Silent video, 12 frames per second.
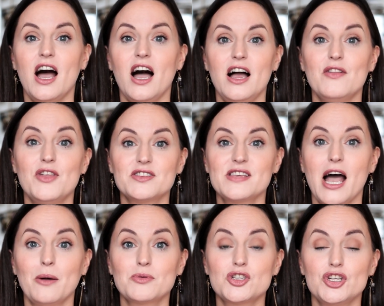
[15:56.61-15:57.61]
that's
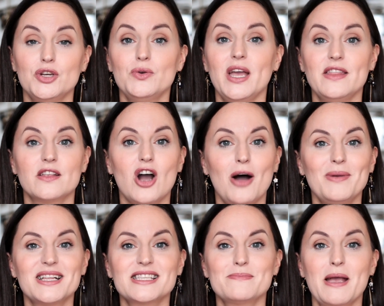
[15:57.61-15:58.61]
helped you in the comments.